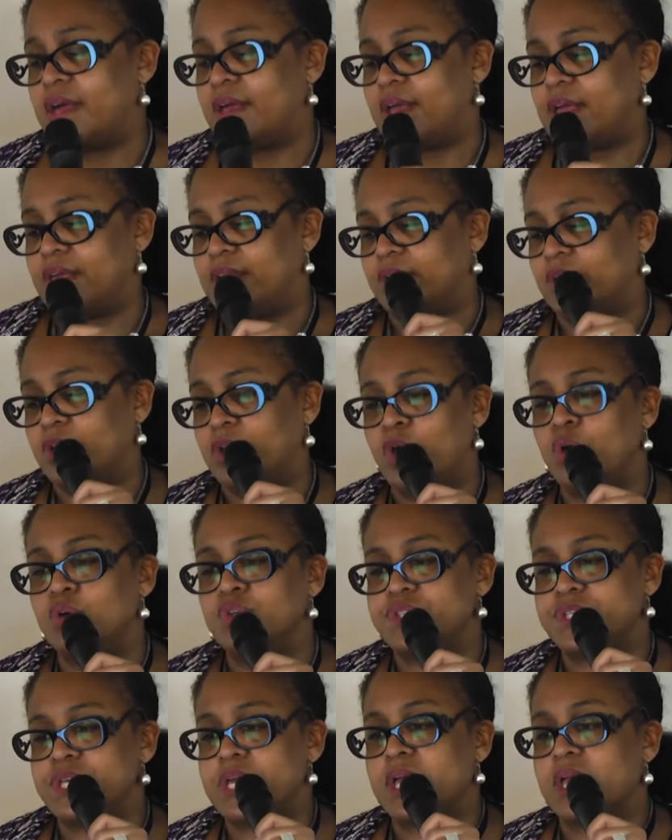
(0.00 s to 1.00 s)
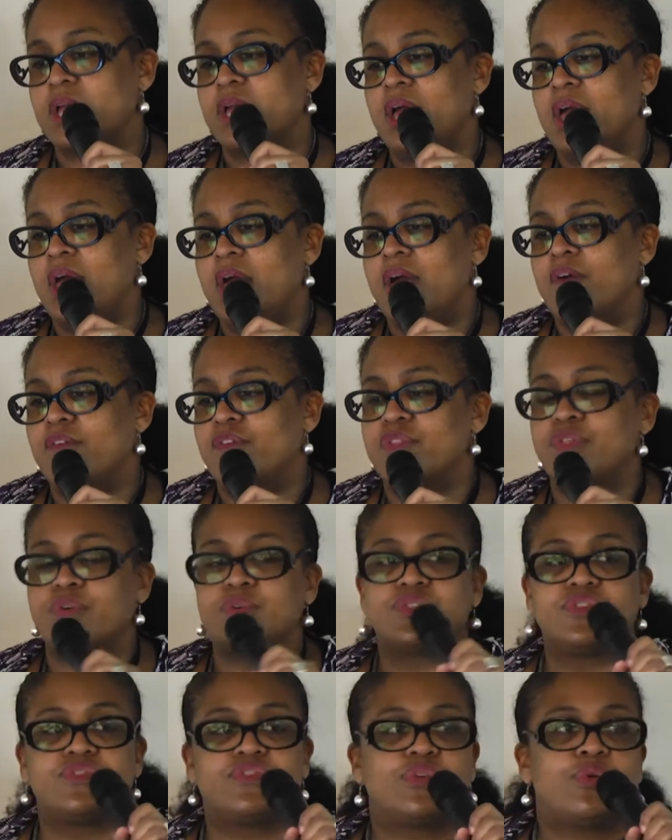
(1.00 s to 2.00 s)
in closing, for
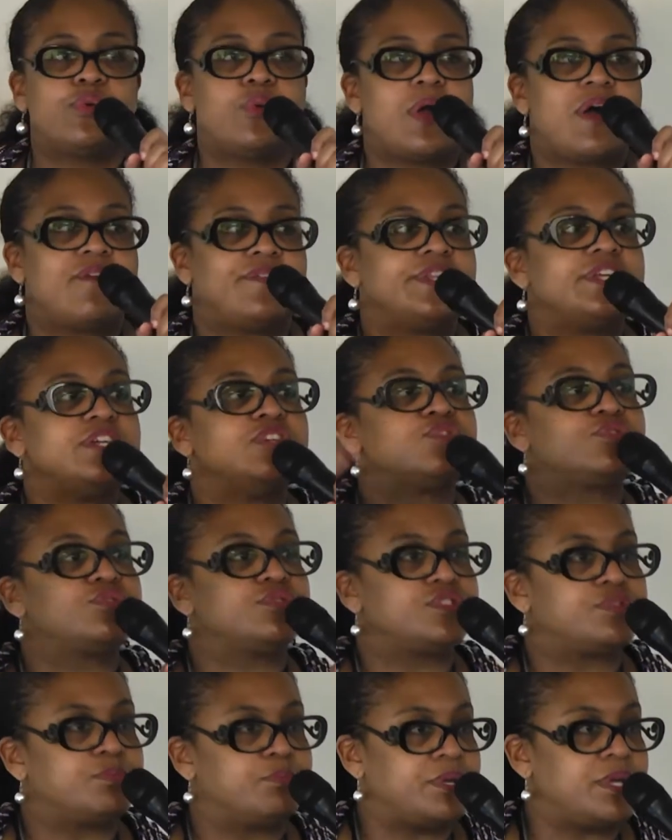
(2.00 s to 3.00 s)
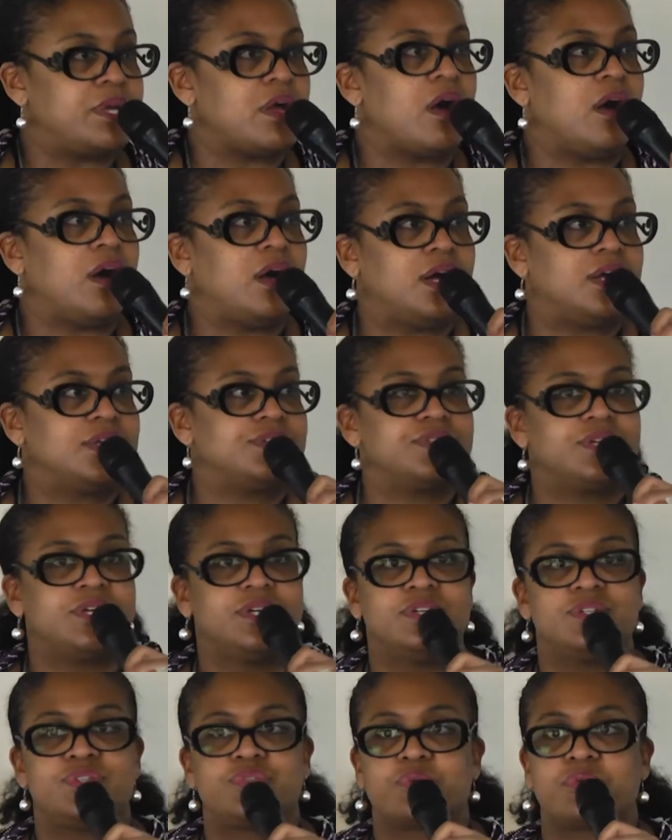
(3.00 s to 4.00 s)
those of you who have an interest
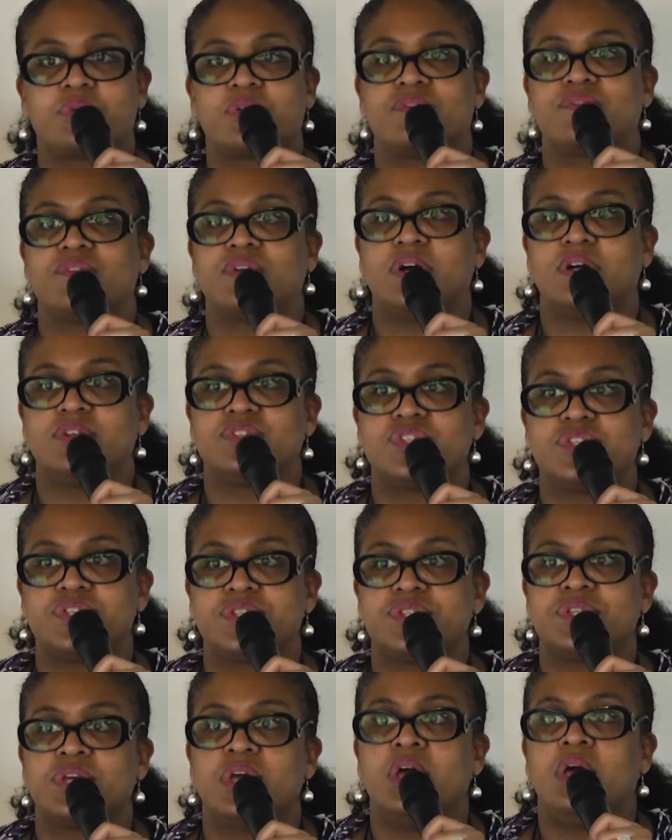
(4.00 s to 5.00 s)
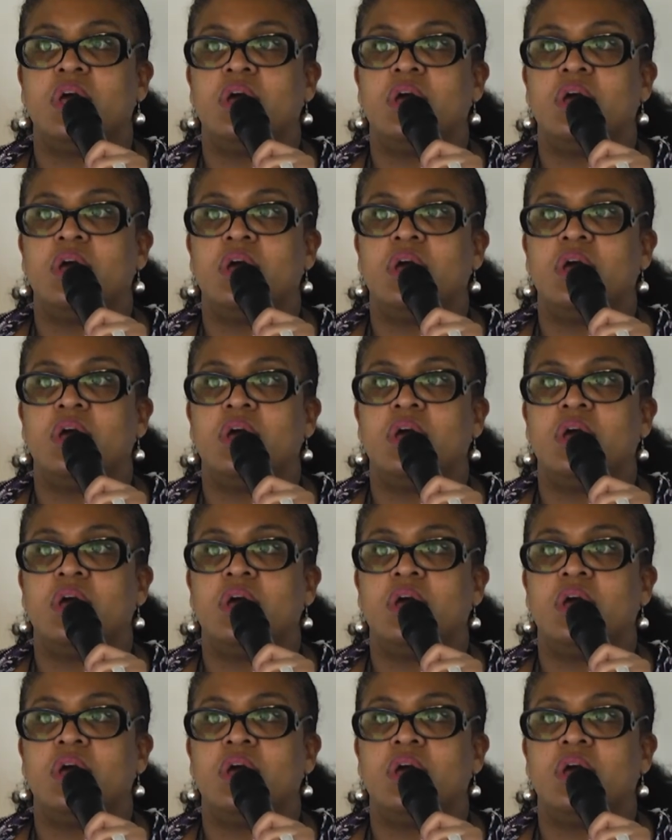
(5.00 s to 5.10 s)
beyond sort of just